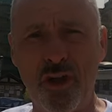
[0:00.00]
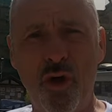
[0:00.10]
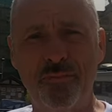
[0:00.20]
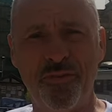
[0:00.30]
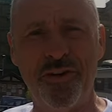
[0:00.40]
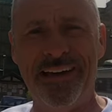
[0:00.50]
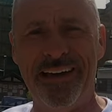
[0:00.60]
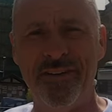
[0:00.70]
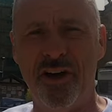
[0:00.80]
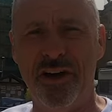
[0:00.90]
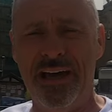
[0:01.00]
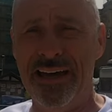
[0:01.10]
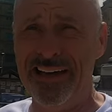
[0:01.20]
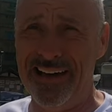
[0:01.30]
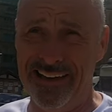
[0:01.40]
So, going to head there
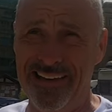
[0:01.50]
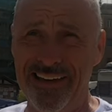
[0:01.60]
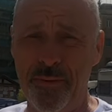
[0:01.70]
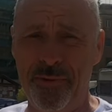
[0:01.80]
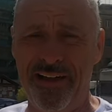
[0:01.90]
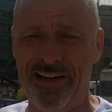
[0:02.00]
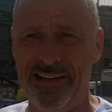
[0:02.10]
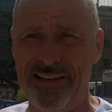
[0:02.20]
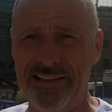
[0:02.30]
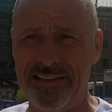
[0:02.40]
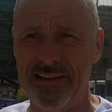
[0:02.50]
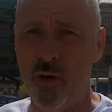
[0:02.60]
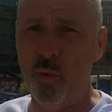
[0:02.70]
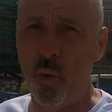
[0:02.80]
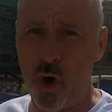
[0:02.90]
now, and then the plan is
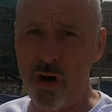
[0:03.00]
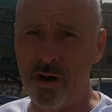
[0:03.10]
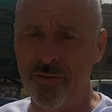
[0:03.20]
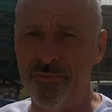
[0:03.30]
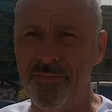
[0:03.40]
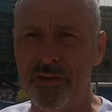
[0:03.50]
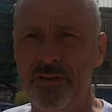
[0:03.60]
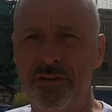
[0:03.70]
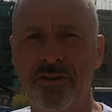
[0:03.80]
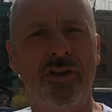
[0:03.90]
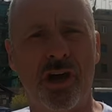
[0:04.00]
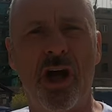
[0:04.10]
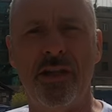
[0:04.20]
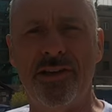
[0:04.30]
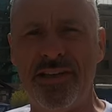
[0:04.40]
walk to the
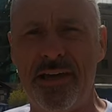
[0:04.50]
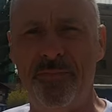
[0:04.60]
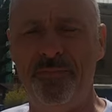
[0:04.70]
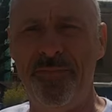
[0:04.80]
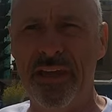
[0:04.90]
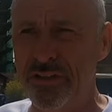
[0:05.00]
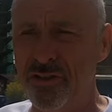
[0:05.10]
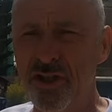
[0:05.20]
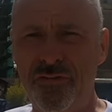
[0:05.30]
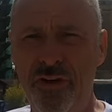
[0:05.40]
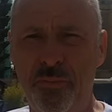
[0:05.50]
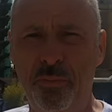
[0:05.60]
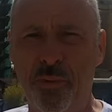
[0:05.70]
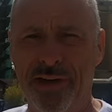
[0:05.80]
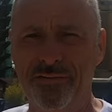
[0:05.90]
Colosseum just for
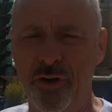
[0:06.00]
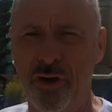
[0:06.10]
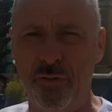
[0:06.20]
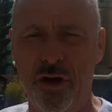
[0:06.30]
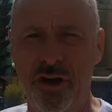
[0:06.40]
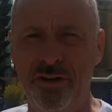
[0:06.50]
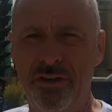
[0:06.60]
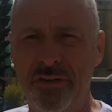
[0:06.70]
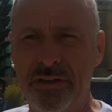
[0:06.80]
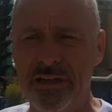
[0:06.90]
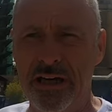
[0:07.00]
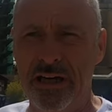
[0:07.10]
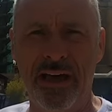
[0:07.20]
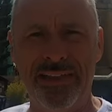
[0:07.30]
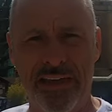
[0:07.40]
a brief look around
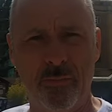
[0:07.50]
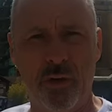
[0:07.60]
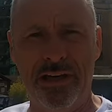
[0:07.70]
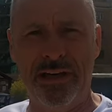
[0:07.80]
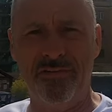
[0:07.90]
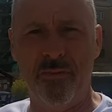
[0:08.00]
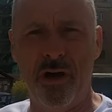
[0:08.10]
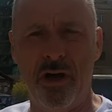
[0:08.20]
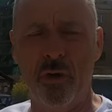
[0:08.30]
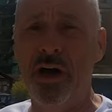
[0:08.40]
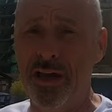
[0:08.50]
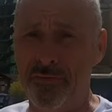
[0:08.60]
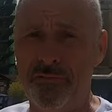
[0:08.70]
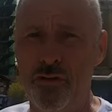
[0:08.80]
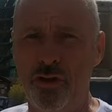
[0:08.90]
and then I'm going to leave tomorrow I
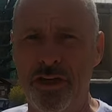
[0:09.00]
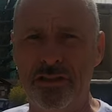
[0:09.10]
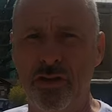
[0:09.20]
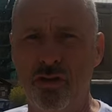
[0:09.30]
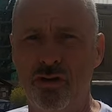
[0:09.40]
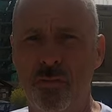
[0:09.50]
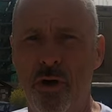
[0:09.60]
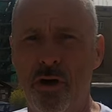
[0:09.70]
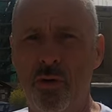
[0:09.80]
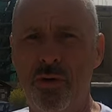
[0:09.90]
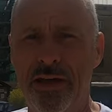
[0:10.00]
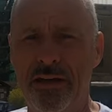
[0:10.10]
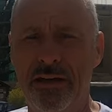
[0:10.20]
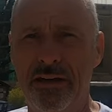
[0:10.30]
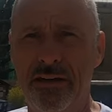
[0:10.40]
have a few things to do tomorrow
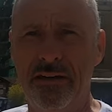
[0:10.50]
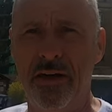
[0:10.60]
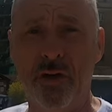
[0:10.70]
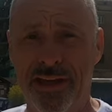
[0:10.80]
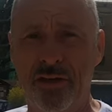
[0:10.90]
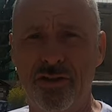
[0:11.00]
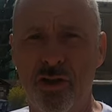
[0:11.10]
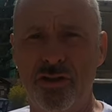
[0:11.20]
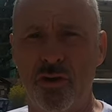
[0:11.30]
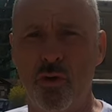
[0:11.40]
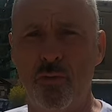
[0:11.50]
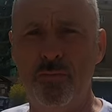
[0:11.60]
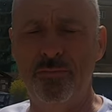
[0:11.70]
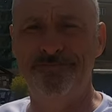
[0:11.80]
on the outskirts of Rome.